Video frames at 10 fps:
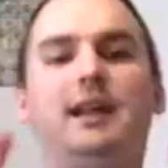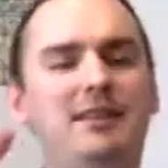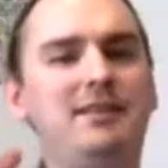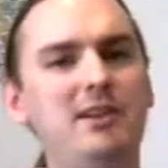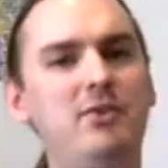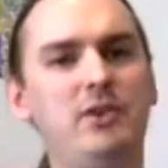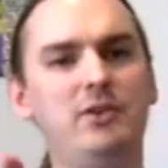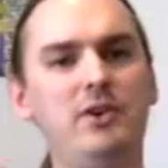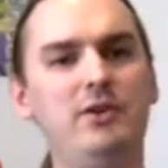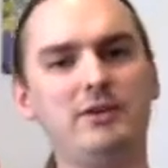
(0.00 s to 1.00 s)
the thing you
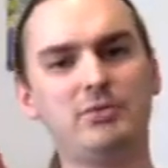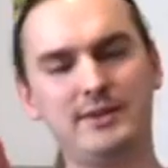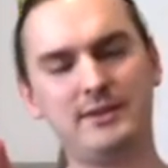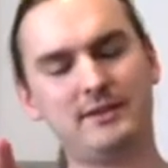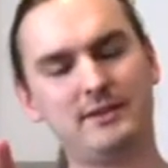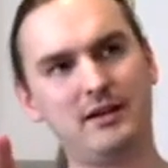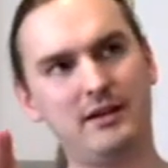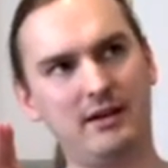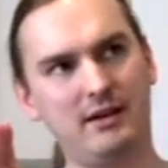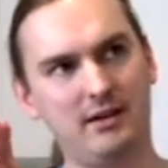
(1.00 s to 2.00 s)
will notice with this
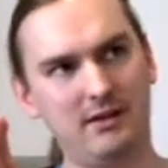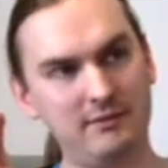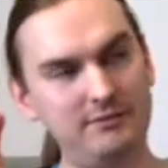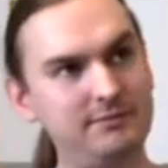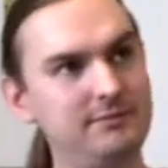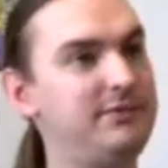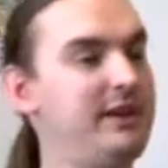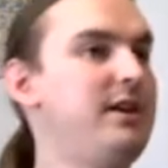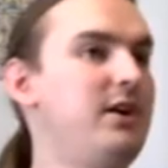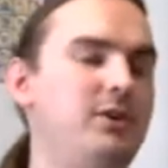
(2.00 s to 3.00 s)

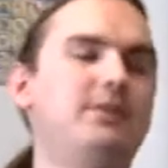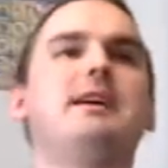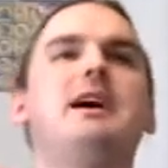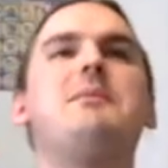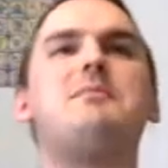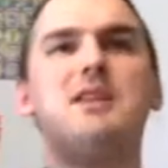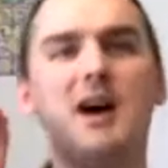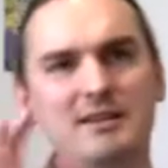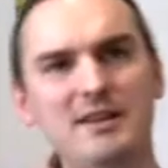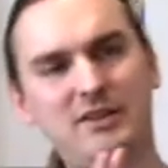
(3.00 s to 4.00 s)
video is that I'm
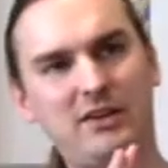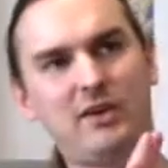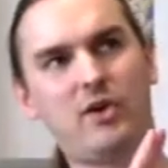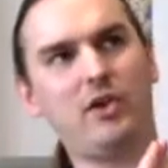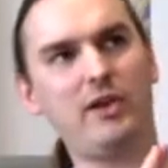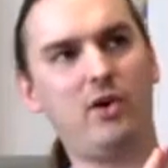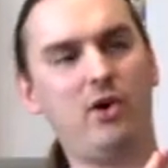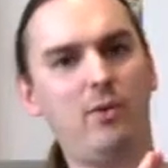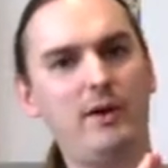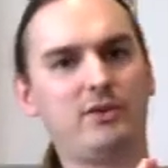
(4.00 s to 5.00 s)
not necessarily
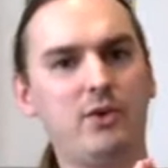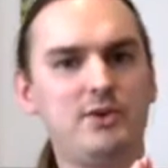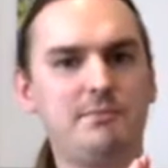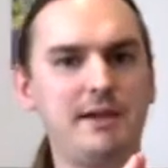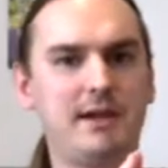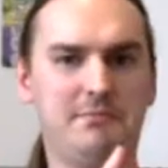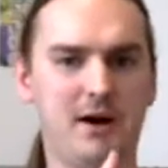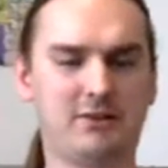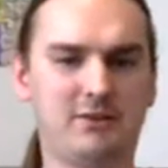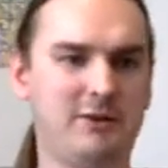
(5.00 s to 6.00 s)
always going to pick
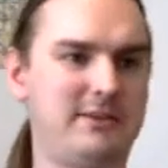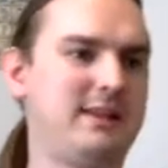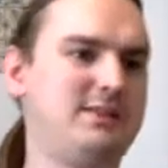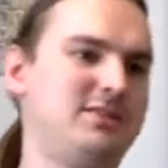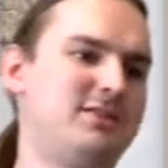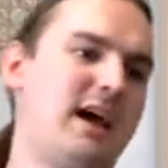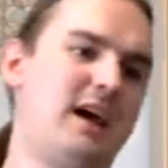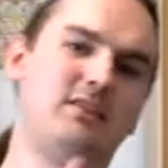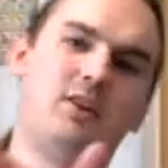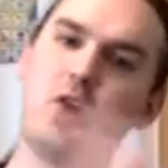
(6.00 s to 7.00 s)
box art that just
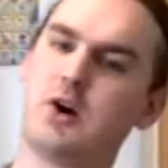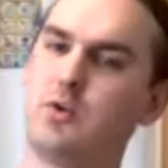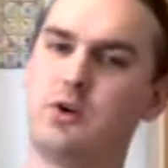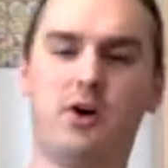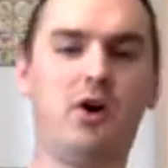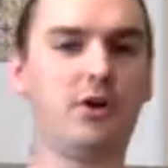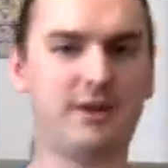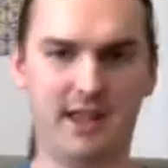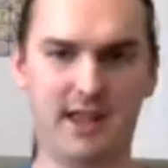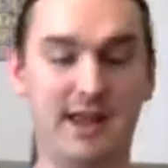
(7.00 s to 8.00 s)
has awkward
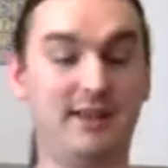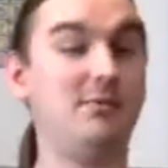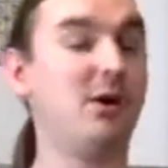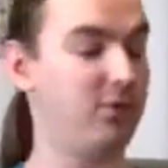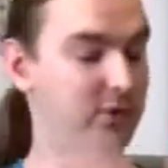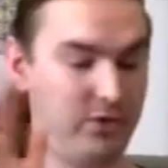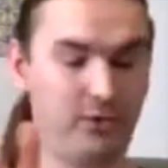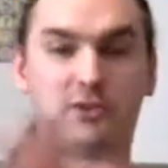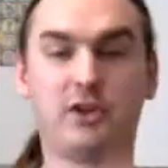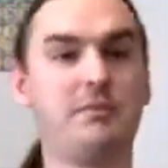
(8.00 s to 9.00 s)
art in it,
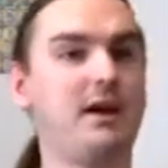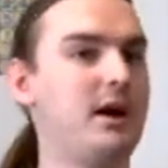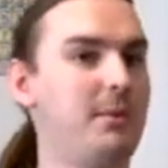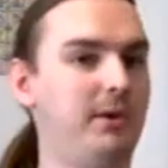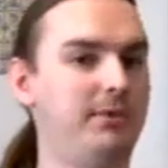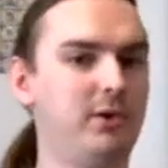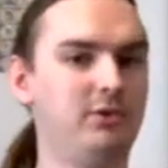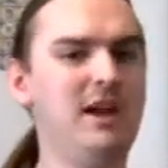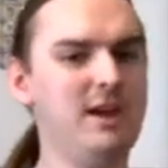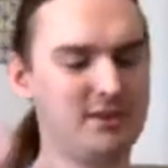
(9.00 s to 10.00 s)
although there's going to be a couple of
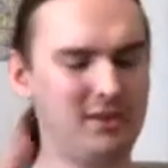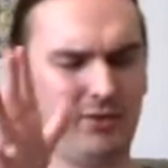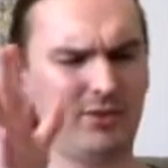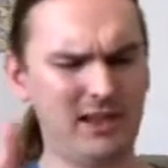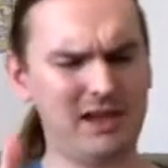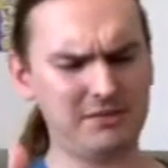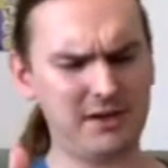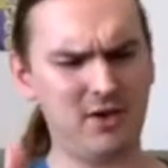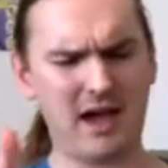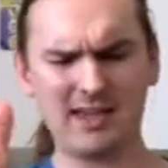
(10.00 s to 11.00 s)
those. Just like with the last
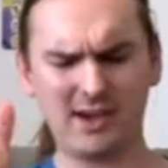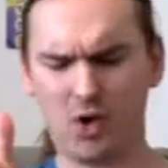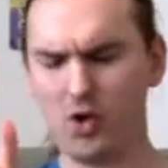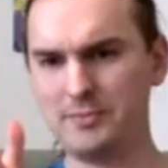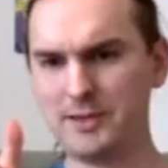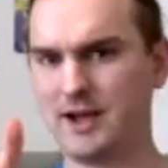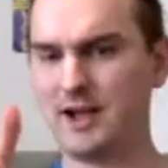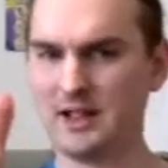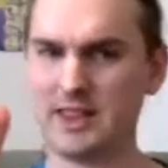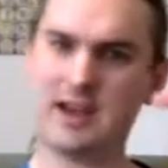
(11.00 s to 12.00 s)
video, I hope that
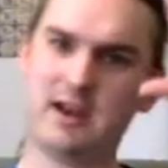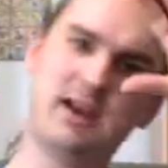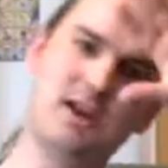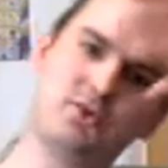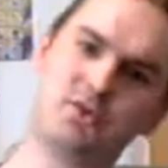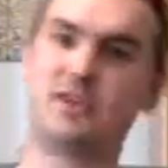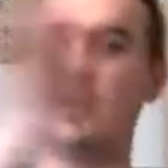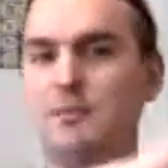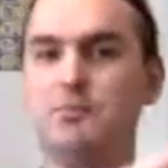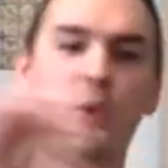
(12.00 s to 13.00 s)
I'll get an
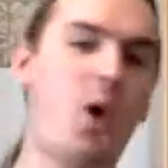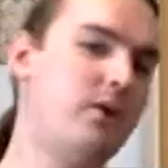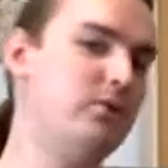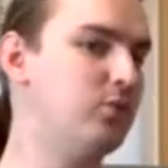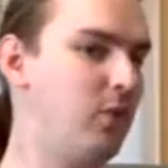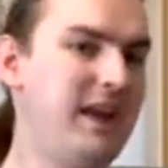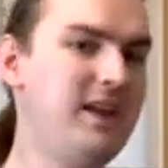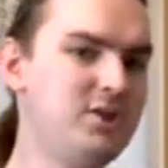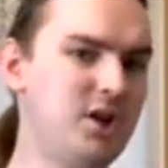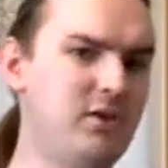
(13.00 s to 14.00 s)
interesting broad
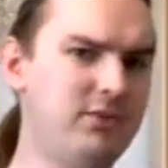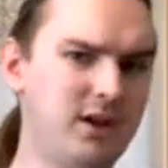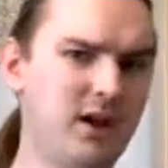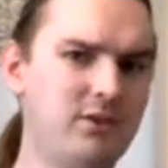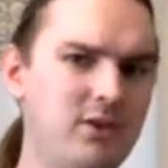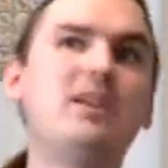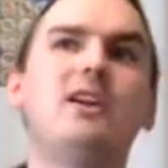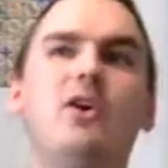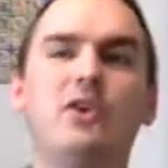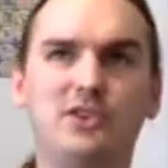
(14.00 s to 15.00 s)
range of covers,
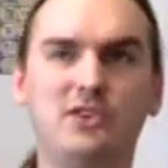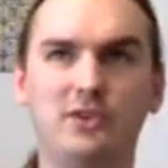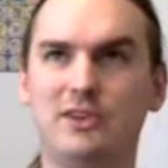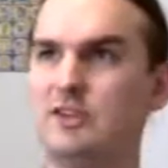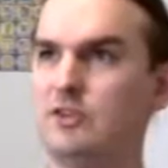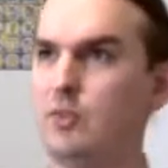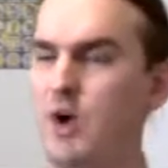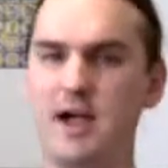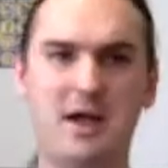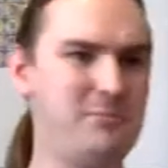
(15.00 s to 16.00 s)
and also this is
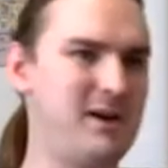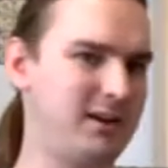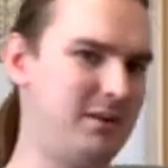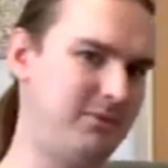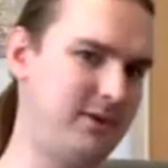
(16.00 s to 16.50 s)
why I'm not going to be